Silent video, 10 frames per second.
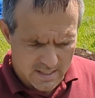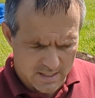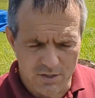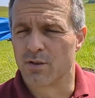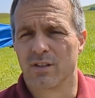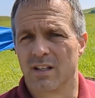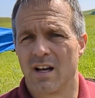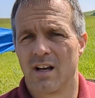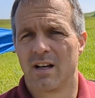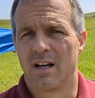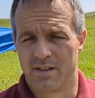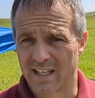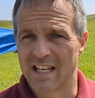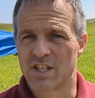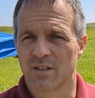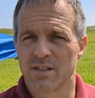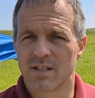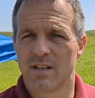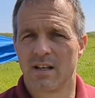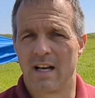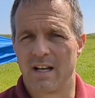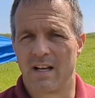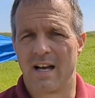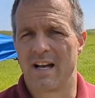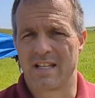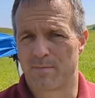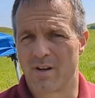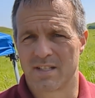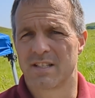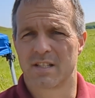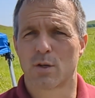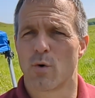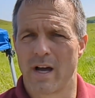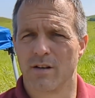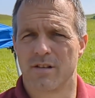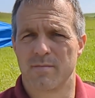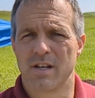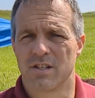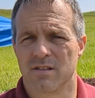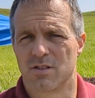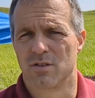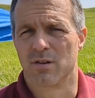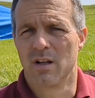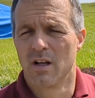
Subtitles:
during the glacials. And that process is cryoturbation, so